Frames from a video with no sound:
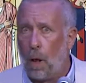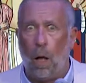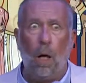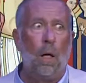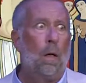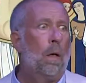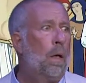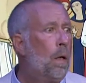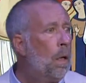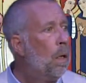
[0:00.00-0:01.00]

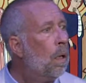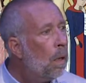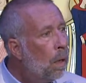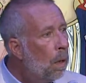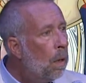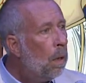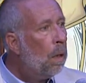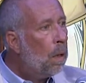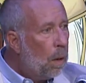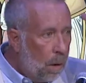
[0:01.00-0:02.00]

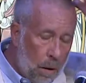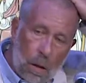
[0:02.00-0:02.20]
[no speech]